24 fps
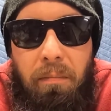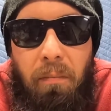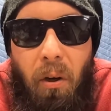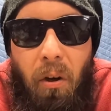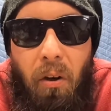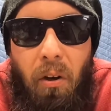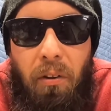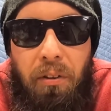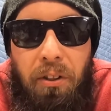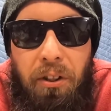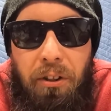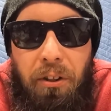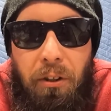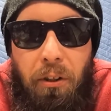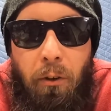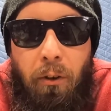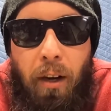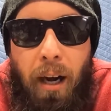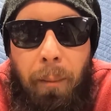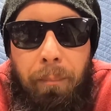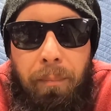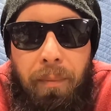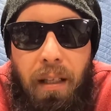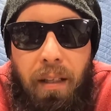all the other
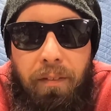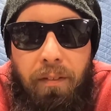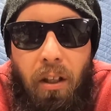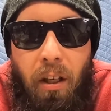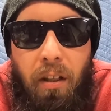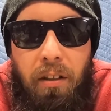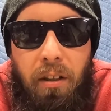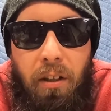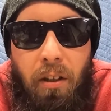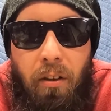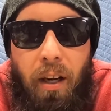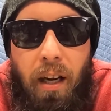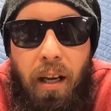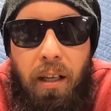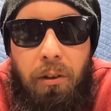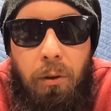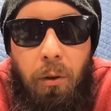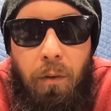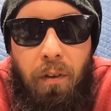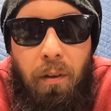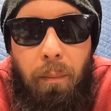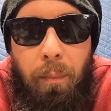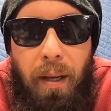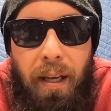crap that I've done in the garage
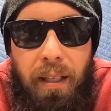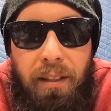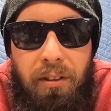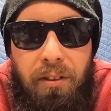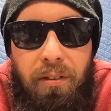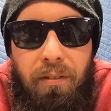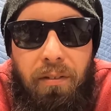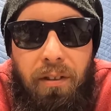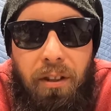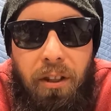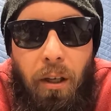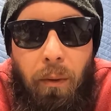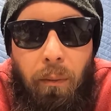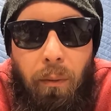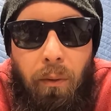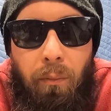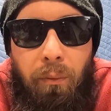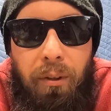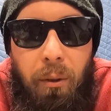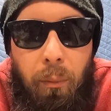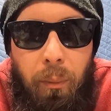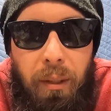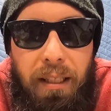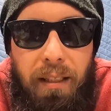over the past
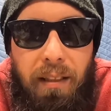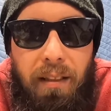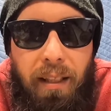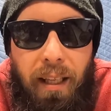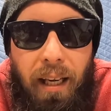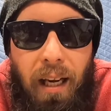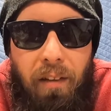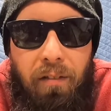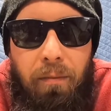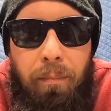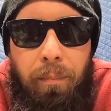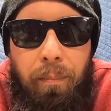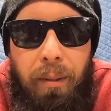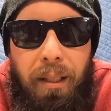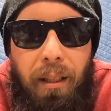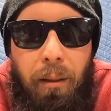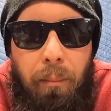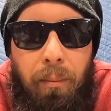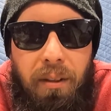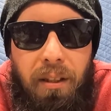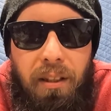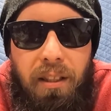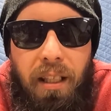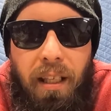3 weeks that I haven't been
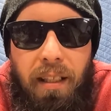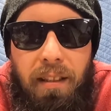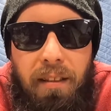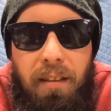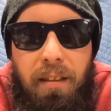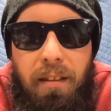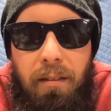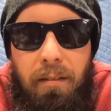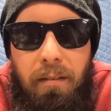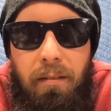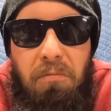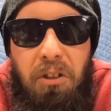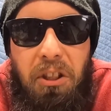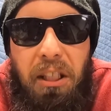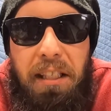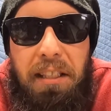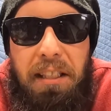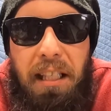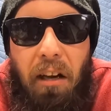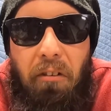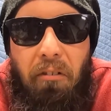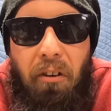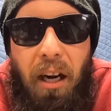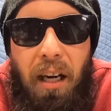able to test.
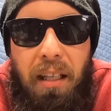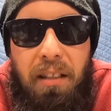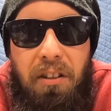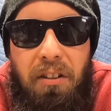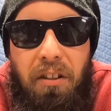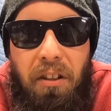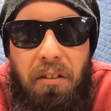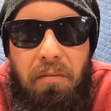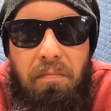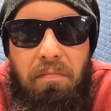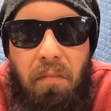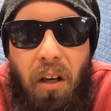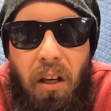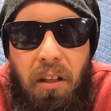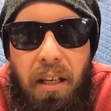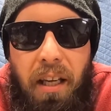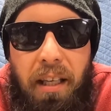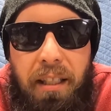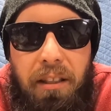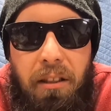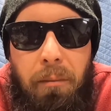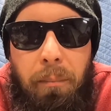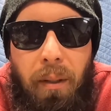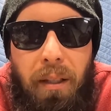Shakedown rides are
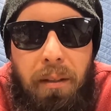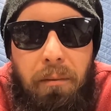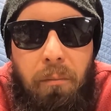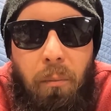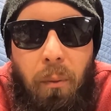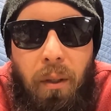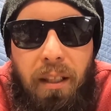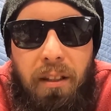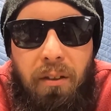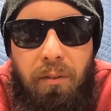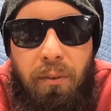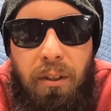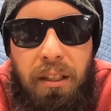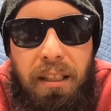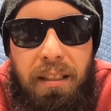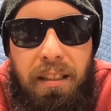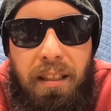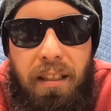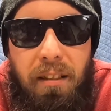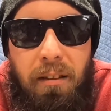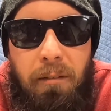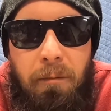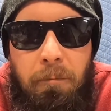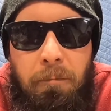nice, but when it's
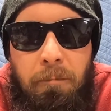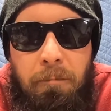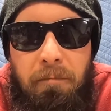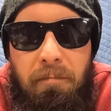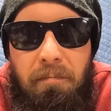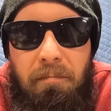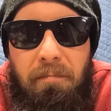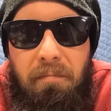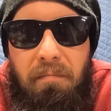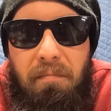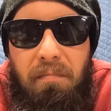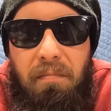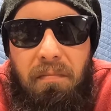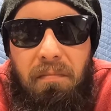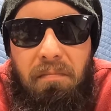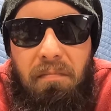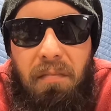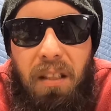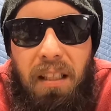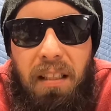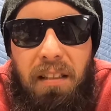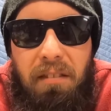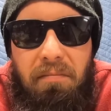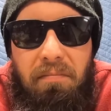freezing,
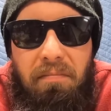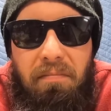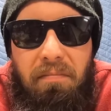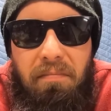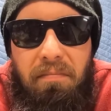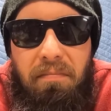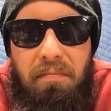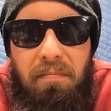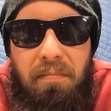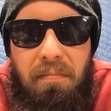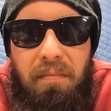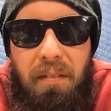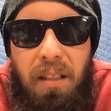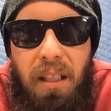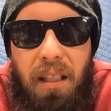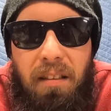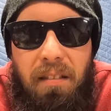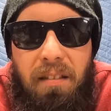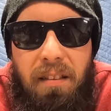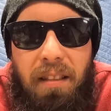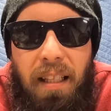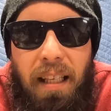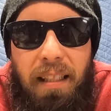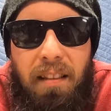
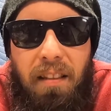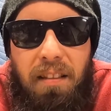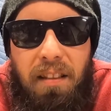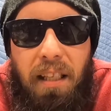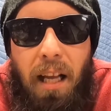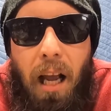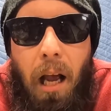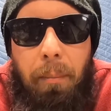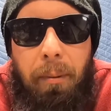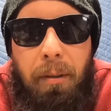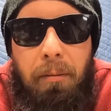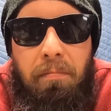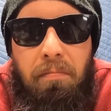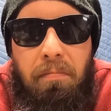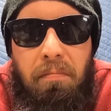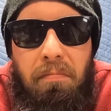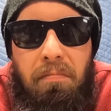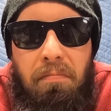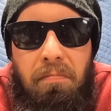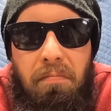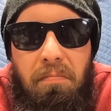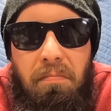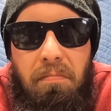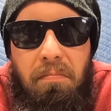that doesn't happen.
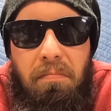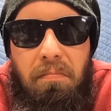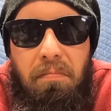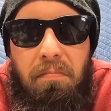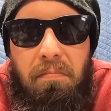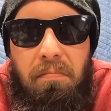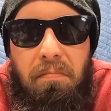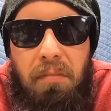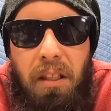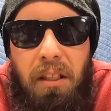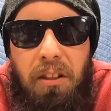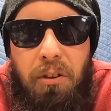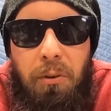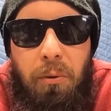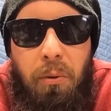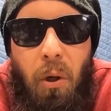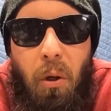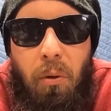That's too